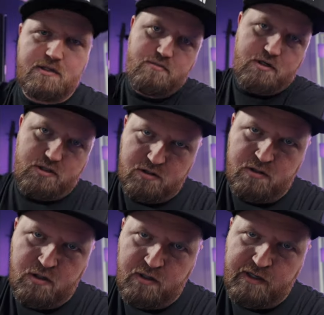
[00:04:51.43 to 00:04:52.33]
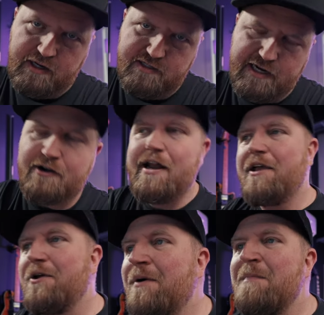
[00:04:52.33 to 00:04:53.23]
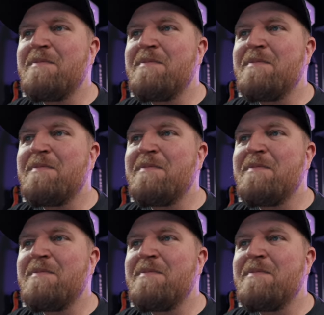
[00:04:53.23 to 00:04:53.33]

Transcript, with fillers: and everybody's just, kind of staring at you.